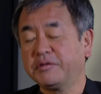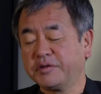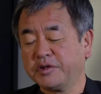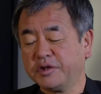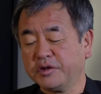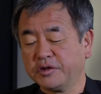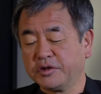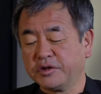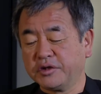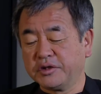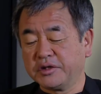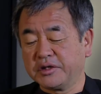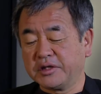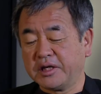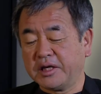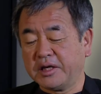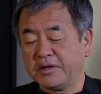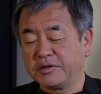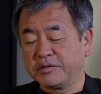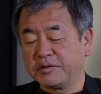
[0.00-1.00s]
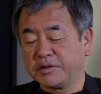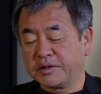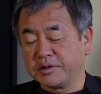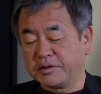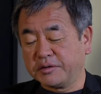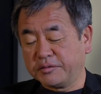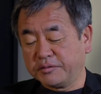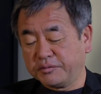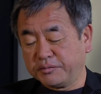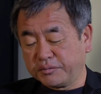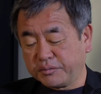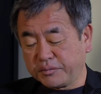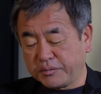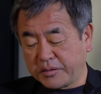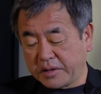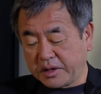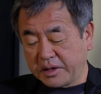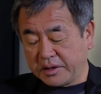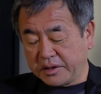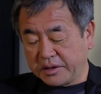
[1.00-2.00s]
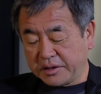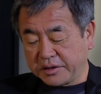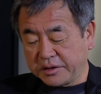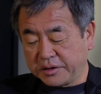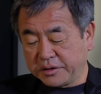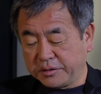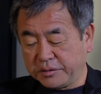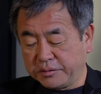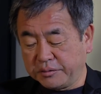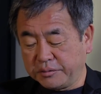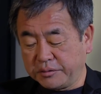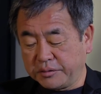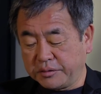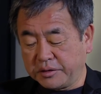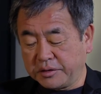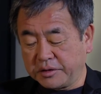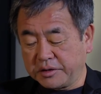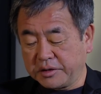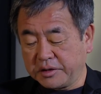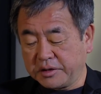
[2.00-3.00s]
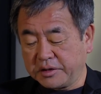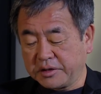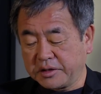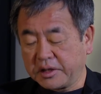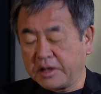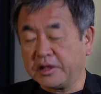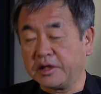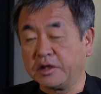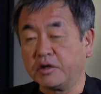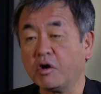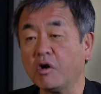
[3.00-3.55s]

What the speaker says: Johnson's house was standing